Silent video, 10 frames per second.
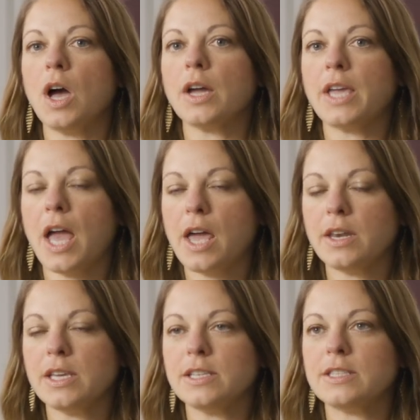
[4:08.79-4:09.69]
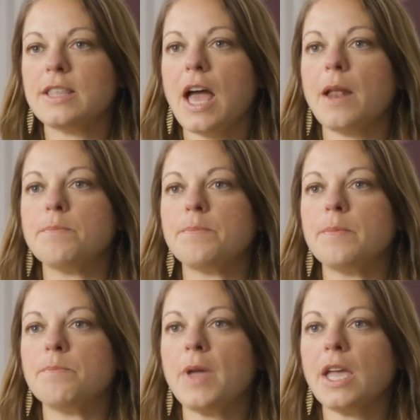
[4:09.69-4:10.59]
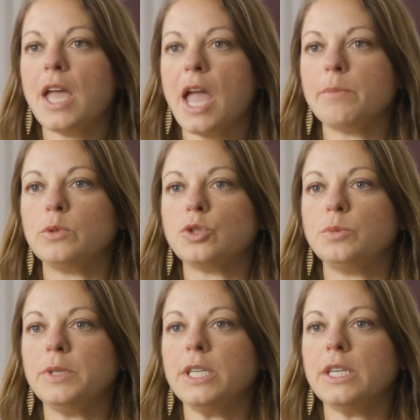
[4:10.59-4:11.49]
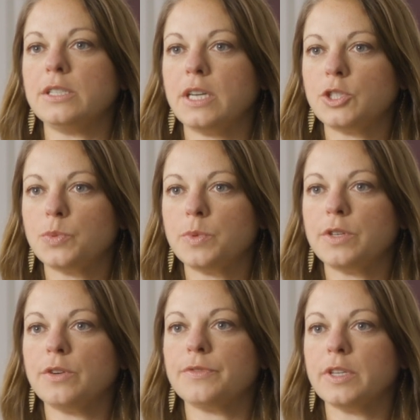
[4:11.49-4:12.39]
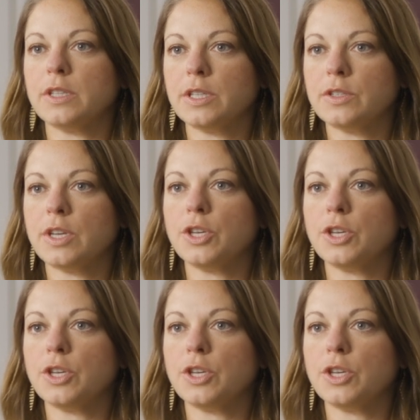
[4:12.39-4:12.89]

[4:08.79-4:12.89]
again, it's that being able to be in touch with your feelings